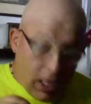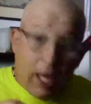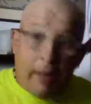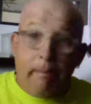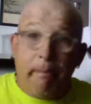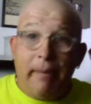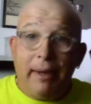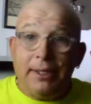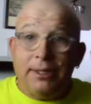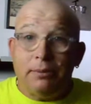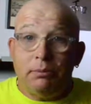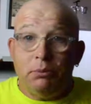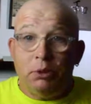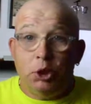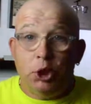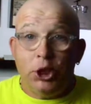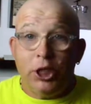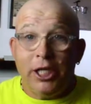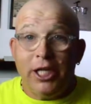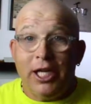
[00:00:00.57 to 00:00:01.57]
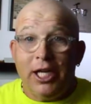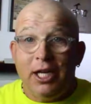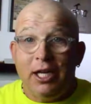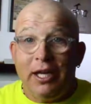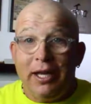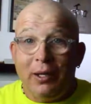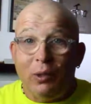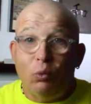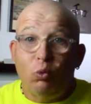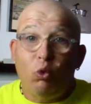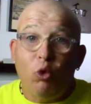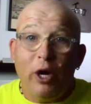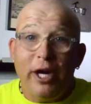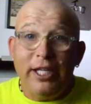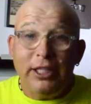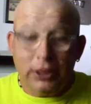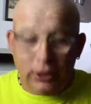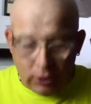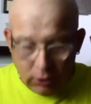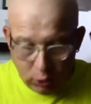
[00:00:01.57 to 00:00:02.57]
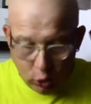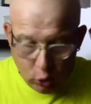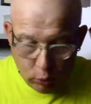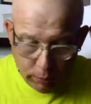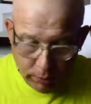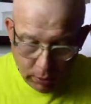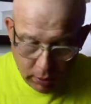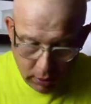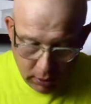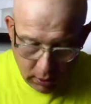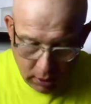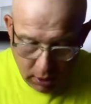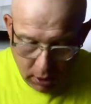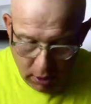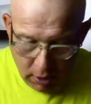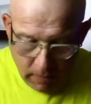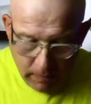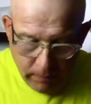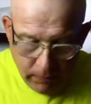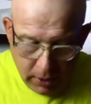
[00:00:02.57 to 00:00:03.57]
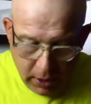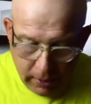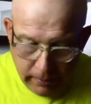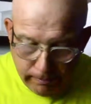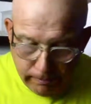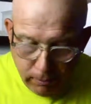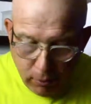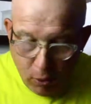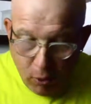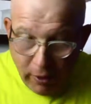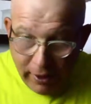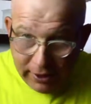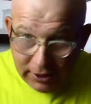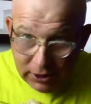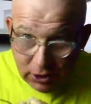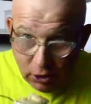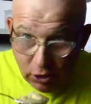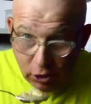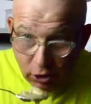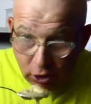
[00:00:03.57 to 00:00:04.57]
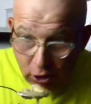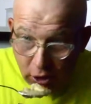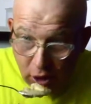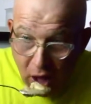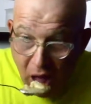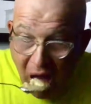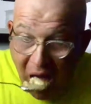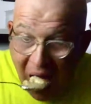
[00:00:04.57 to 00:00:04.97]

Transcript: made some chicken and rice soup. And boy, is it good.